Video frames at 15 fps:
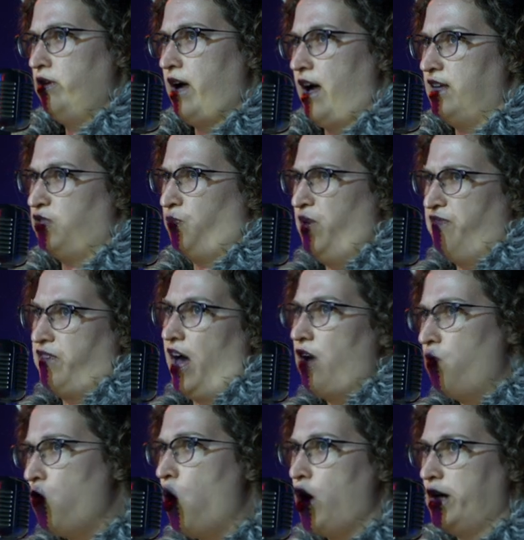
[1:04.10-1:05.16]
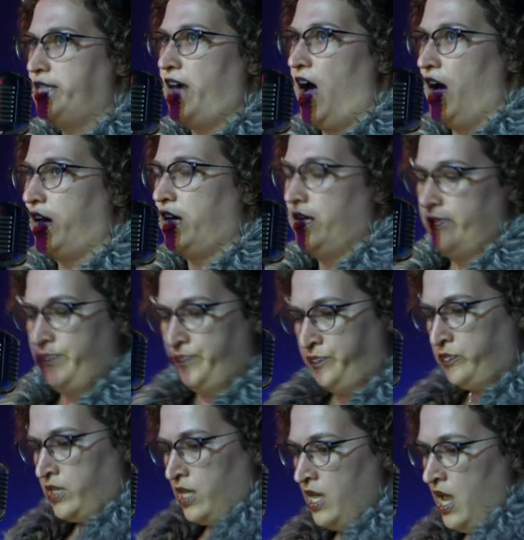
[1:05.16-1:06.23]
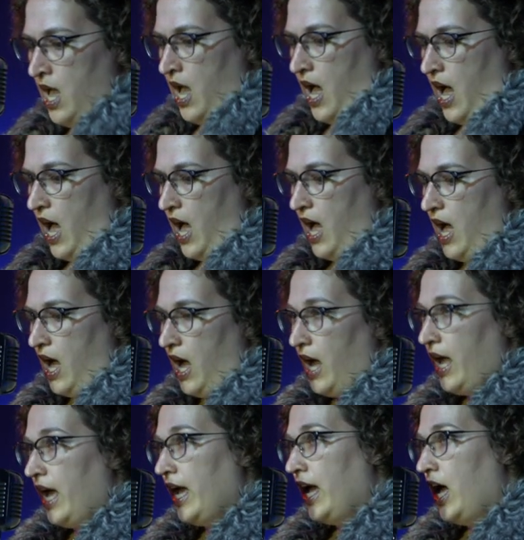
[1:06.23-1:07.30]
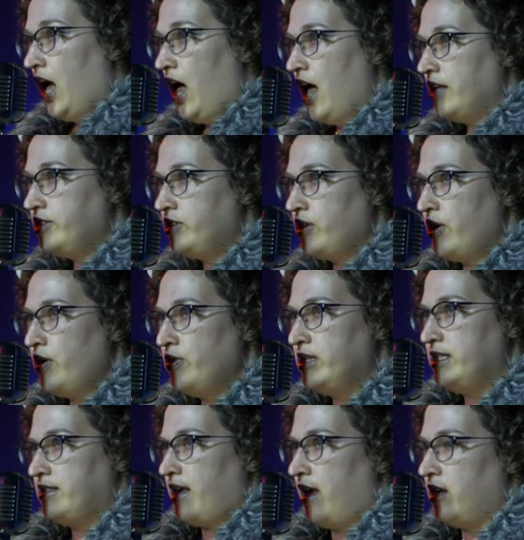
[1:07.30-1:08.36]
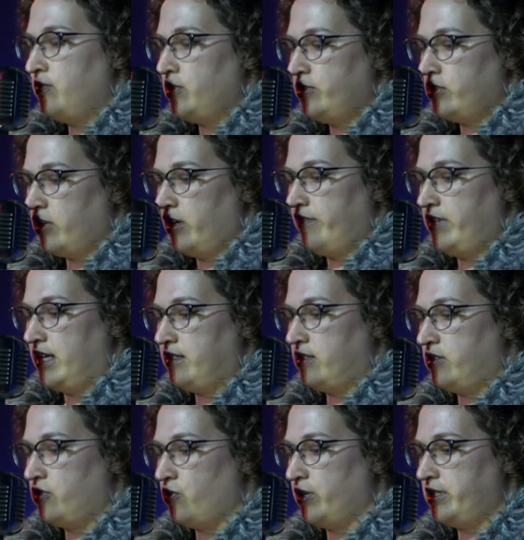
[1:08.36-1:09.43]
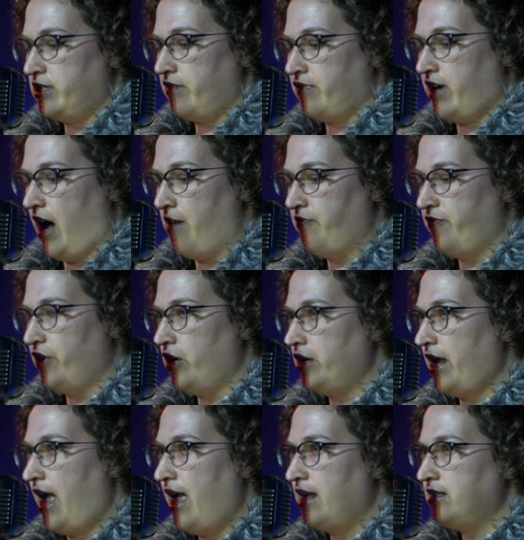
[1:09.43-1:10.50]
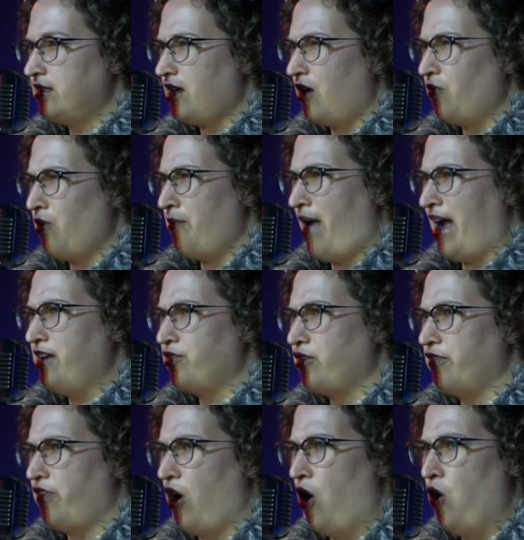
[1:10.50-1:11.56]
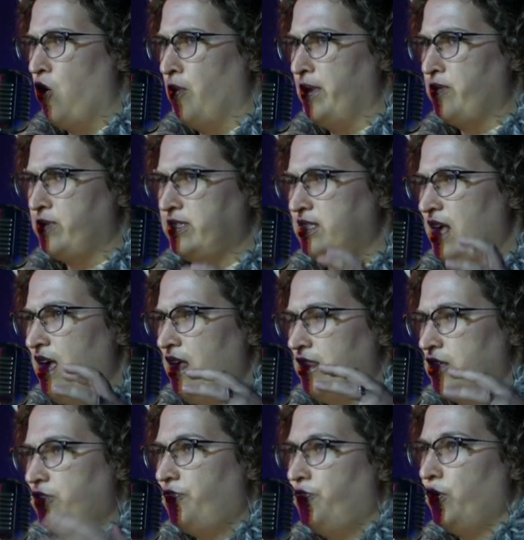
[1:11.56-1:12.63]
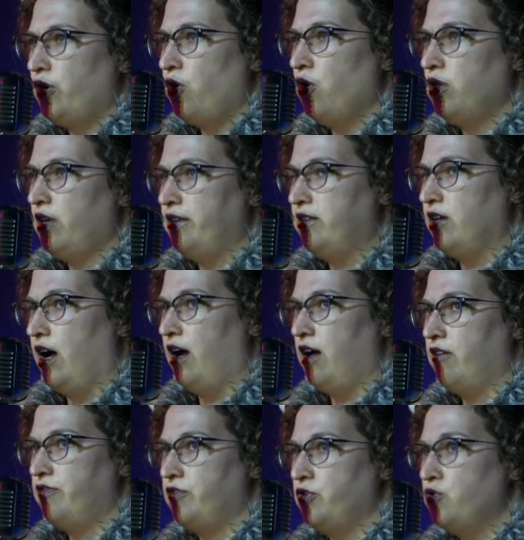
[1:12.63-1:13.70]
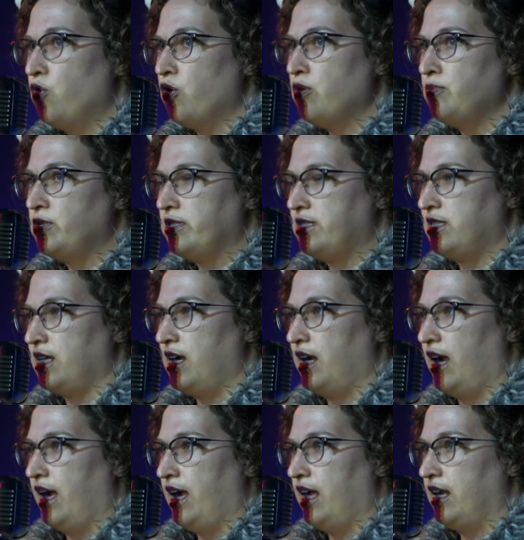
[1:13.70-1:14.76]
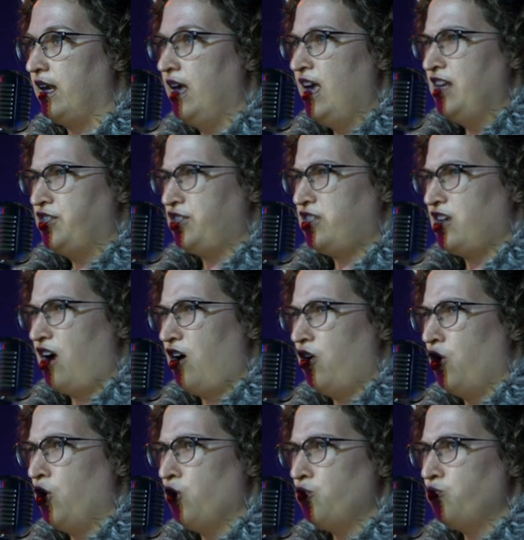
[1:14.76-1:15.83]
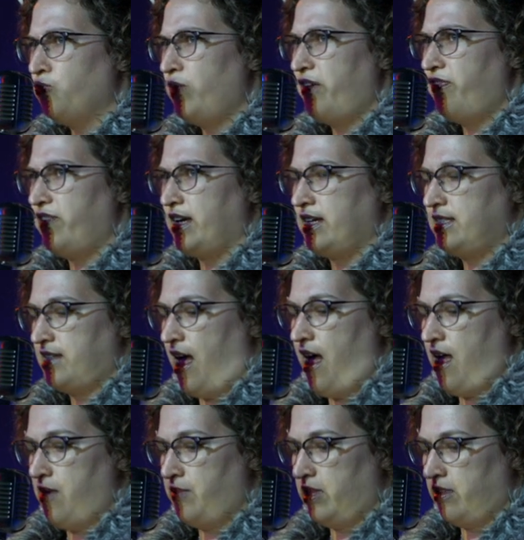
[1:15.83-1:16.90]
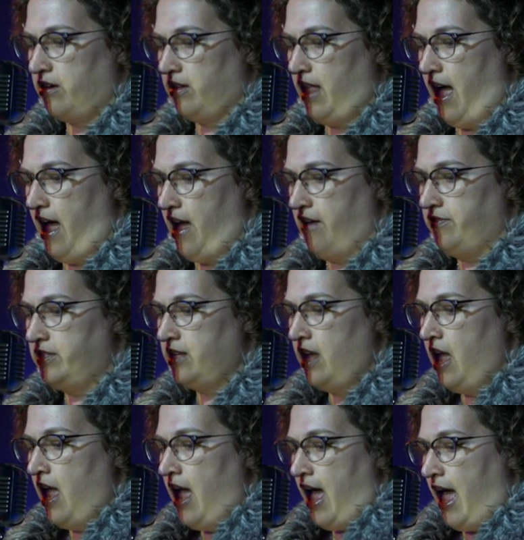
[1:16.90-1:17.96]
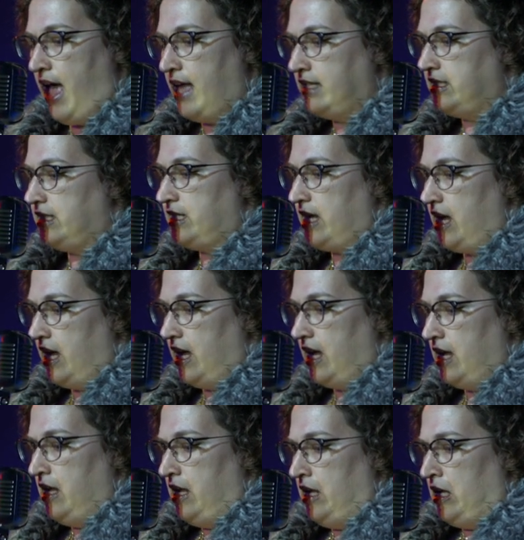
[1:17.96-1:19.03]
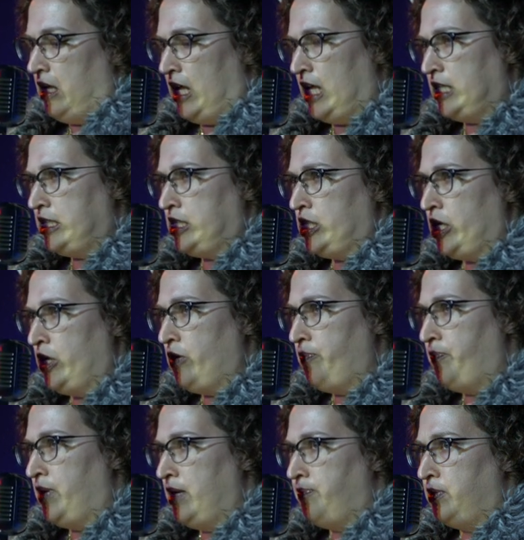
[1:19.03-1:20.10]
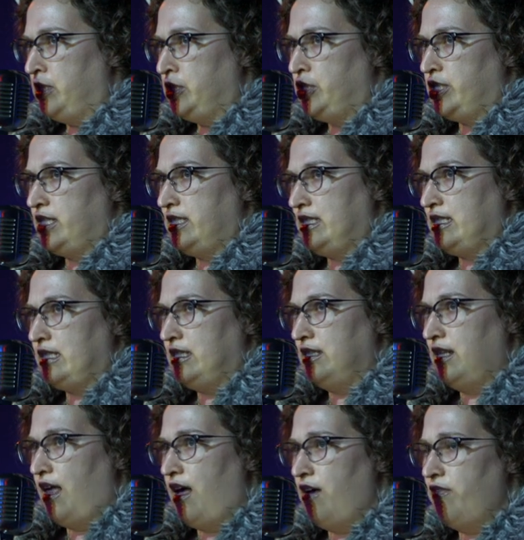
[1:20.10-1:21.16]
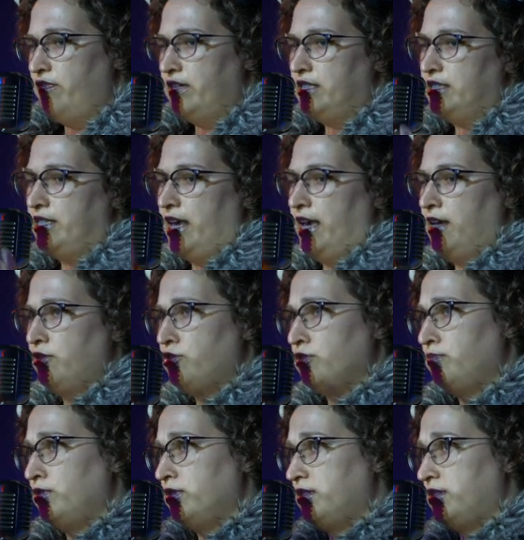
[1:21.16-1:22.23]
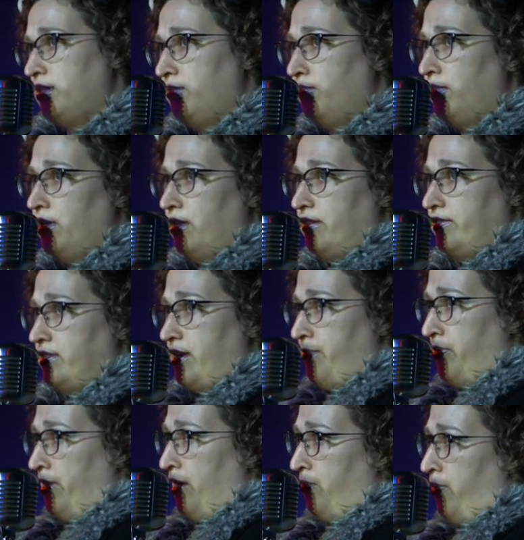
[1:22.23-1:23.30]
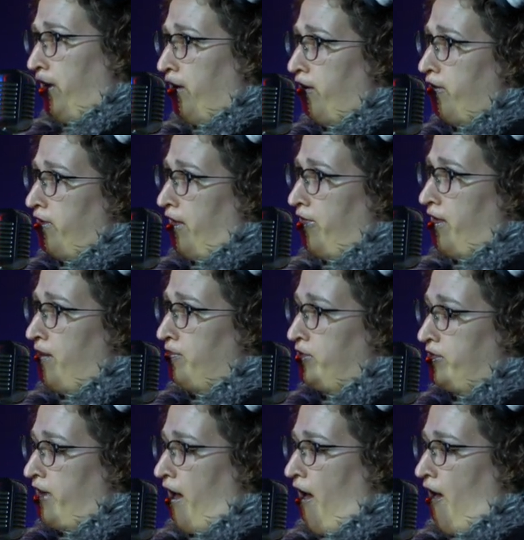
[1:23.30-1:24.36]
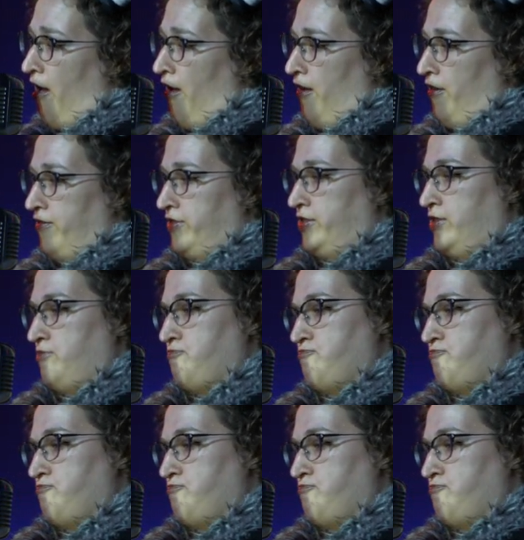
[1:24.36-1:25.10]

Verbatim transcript: guys, we've got a war duck. Uh, also, these animals served as a source of comfort and a reminder of home. It was this foothold of normalcy in just a horrific time in their lives. And uh, also, people just love a tangible symbol of something bigger than themselves.